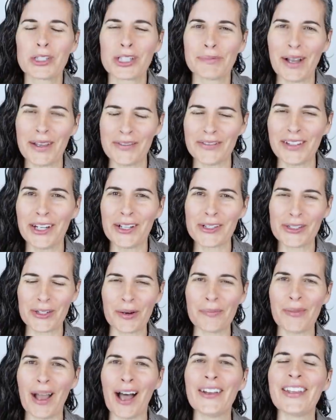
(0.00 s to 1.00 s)
most of my videos
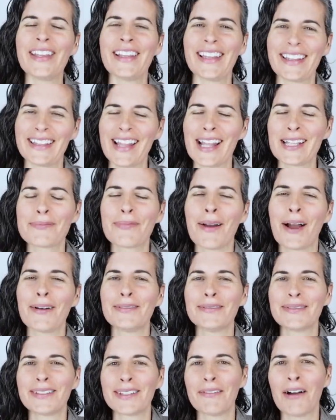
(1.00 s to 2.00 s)
are about healing that's
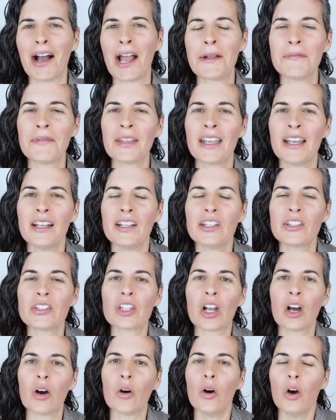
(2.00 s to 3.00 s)
probably why
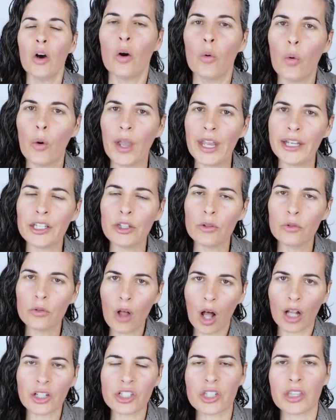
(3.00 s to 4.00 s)
so when you
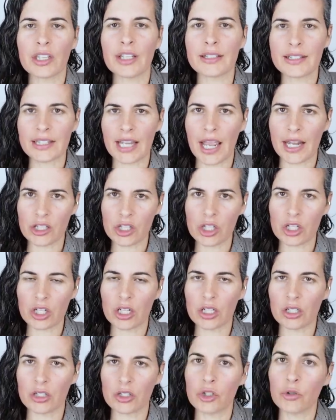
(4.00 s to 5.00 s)
launch the
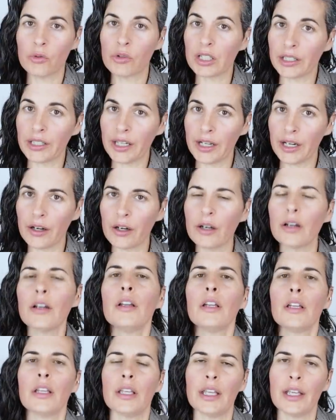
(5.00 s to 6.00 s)
intention to
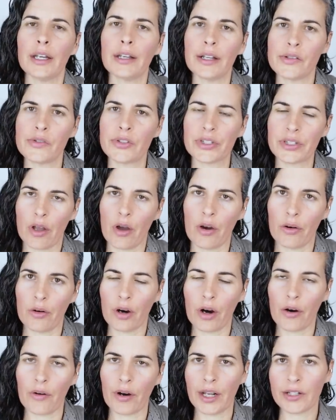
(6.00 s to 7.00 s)
clear, it is
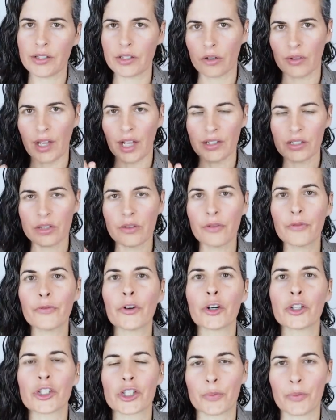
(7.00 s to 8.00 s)
so. All right. So that's the
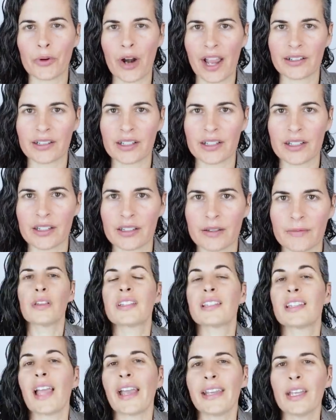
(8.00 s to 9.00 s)
first practice.
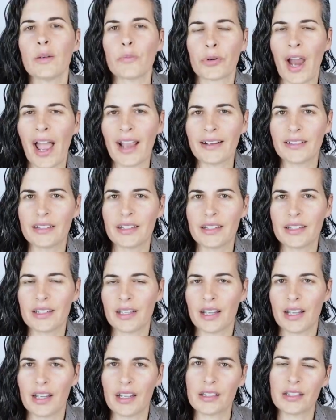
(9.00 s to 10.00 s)
The second
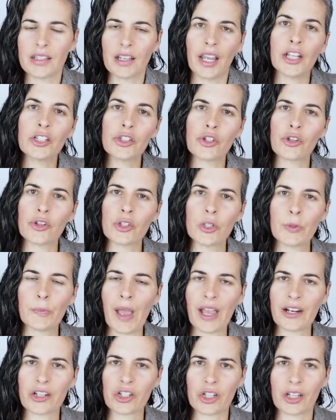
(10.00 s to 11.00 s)
practice is
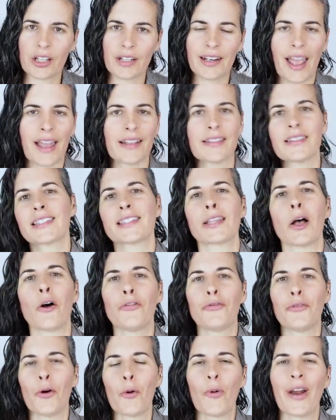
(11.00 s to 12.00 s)
introspection and
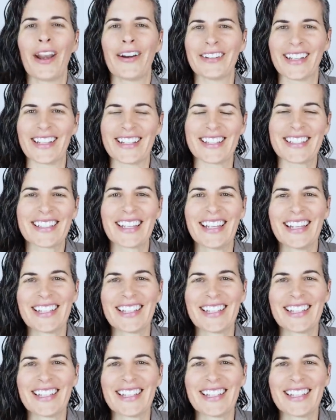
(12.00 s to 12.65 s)
self-awareness